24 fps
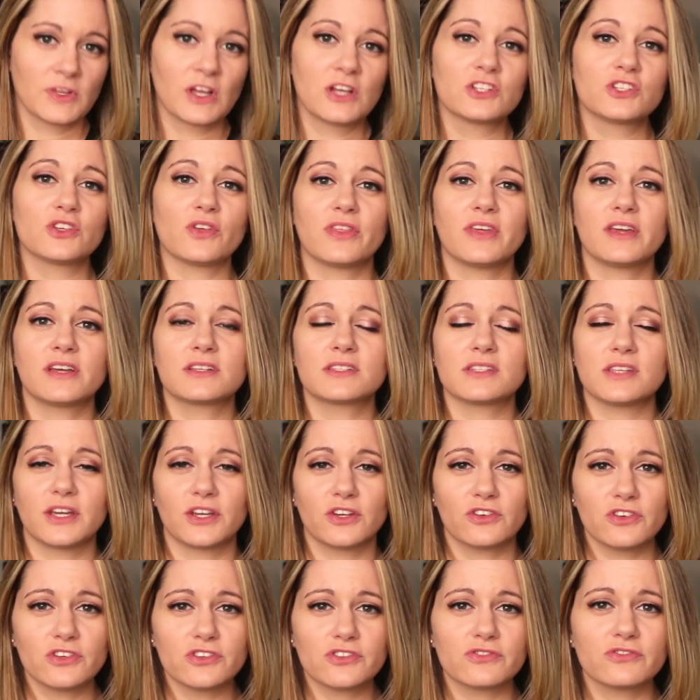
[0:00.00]
So things
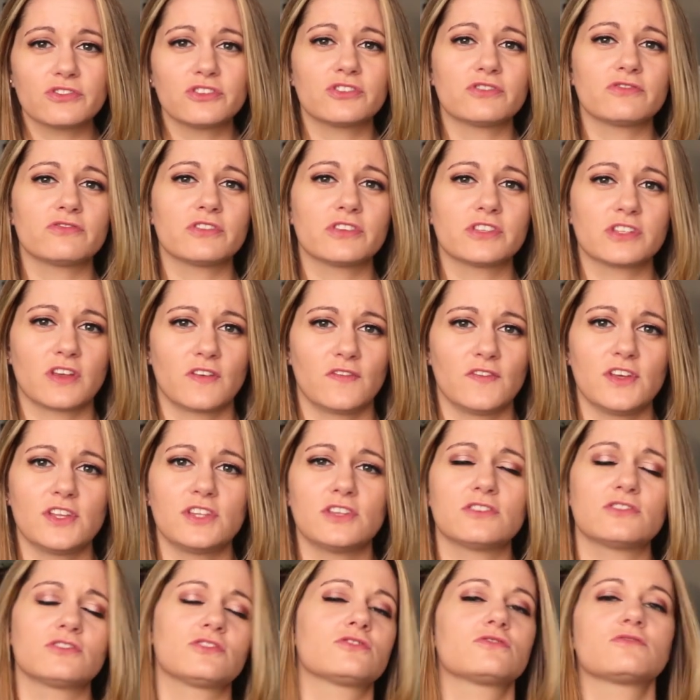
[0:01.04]
like grocery stores,
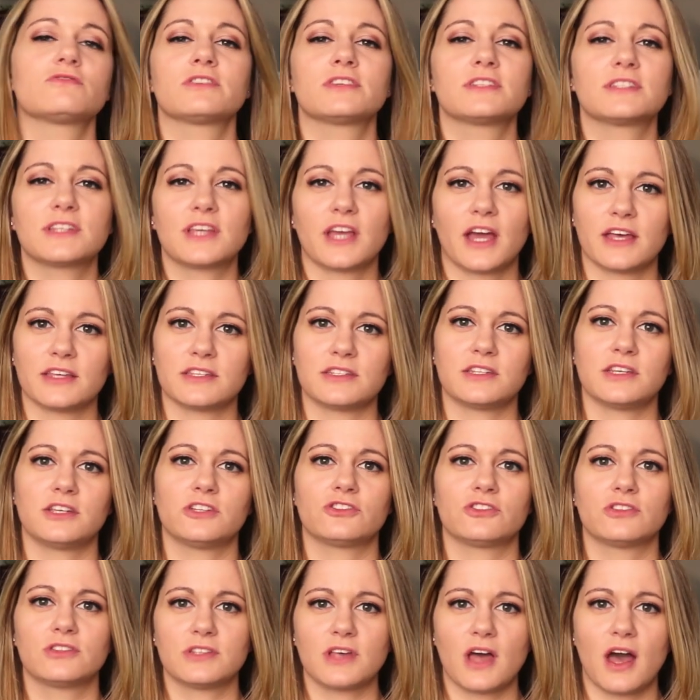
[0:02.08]
convenience stores, gas
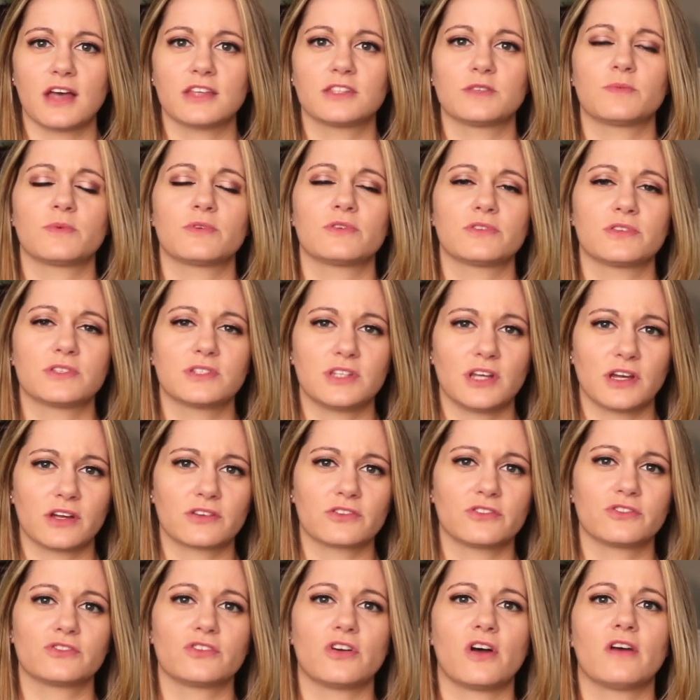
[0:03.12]
stations, hospitals,
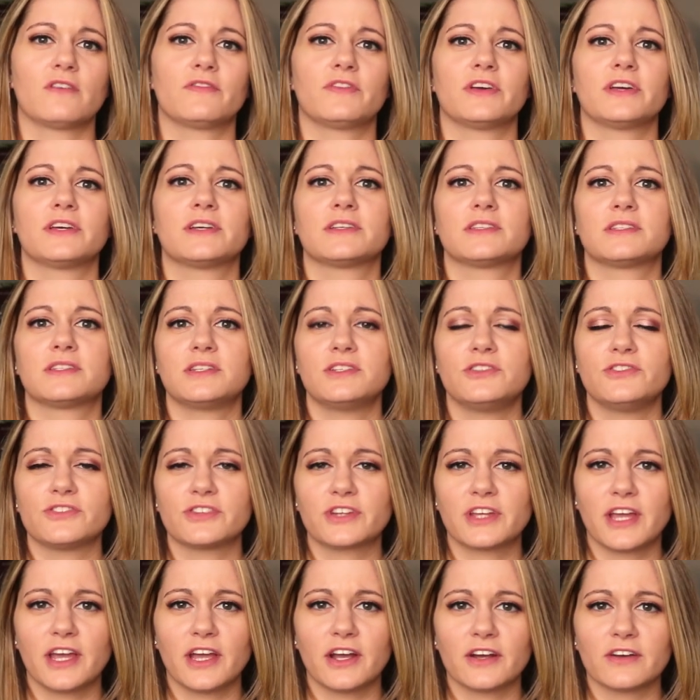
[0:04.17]
doctor's office, senior
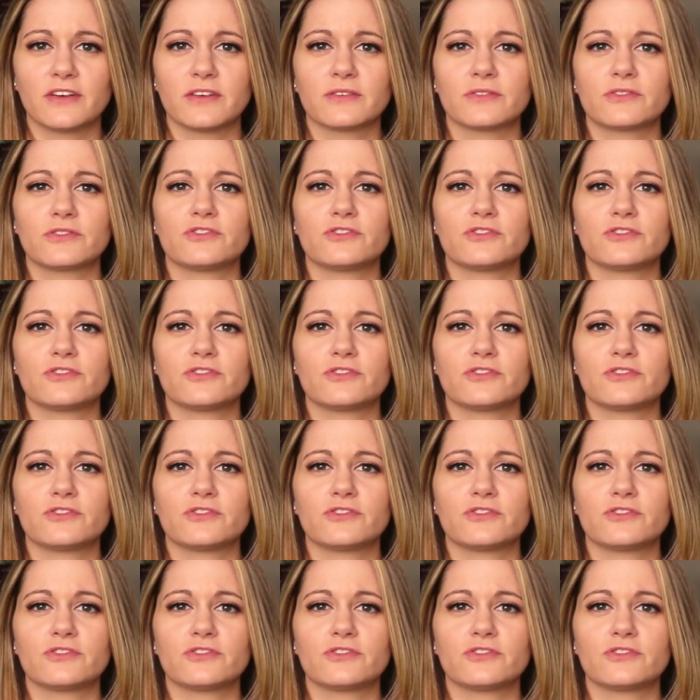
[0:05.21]
care,